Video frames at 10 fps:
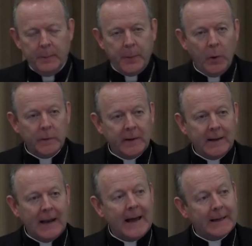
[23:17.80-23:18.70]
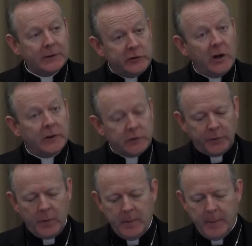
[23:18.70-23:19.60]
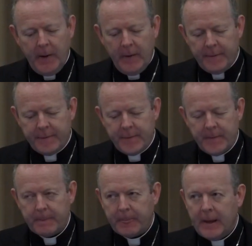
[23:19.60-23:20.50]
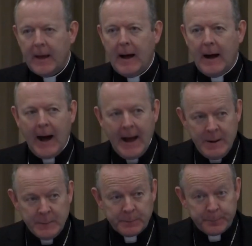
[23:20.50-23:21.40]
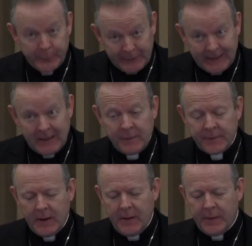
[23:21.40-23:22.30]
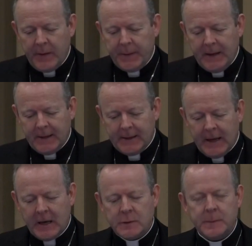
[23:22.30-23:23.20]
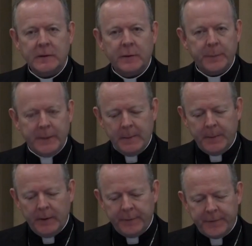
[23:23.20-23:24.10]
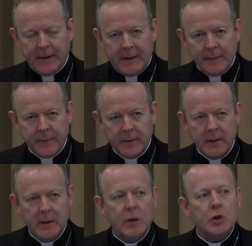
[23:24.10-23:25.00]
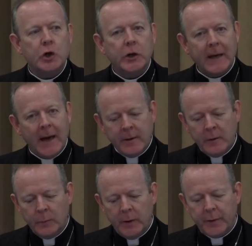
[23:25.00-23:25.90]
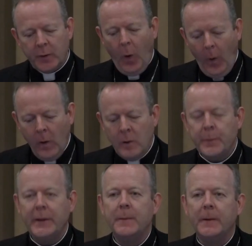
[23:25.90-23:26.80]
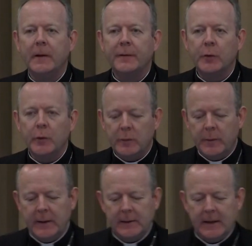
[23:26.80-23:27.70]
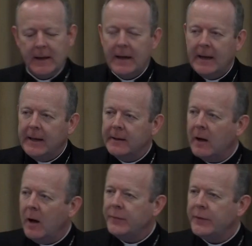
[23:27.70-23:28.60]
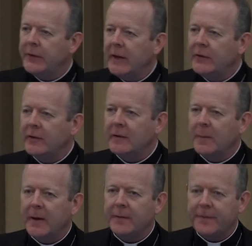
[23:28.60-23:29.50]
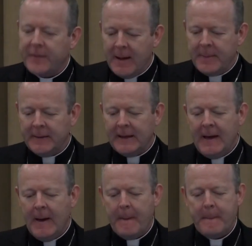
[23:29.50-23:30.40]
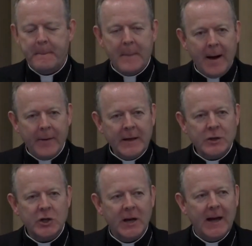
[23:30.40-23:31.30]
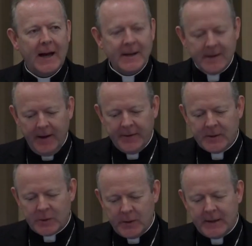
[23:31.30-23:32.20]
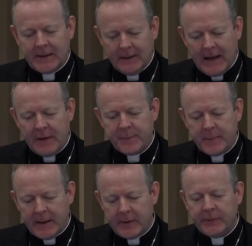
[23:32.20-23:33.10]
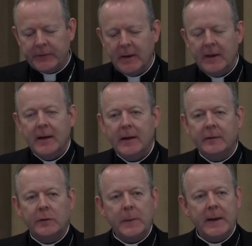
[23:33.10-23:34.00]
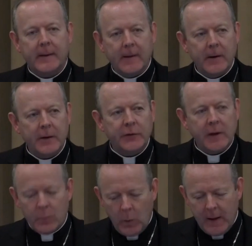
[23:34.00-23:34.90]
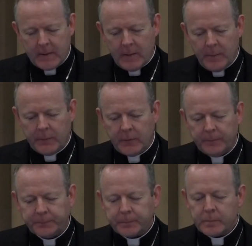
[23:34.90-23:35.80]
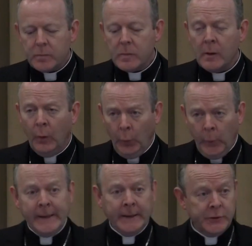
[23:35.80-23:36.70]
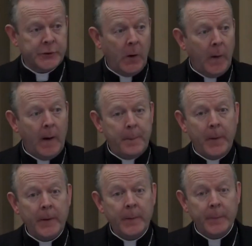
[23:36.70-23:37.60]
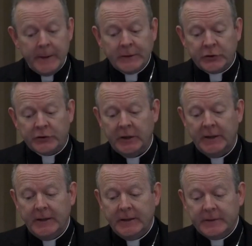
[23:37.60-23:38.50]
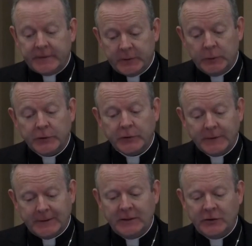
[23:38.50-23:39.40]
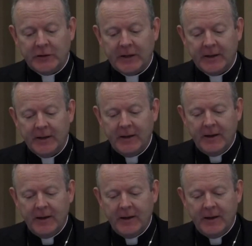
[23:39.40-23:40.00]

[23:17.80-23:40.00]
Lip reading: posing like a judge from above. I believe that the engagement of people of faith, together with all people of goodwill, in conversations about family, marriage, and other critical life matters, is to be encouraged and welcomed. We can draw upon a rich social teaching,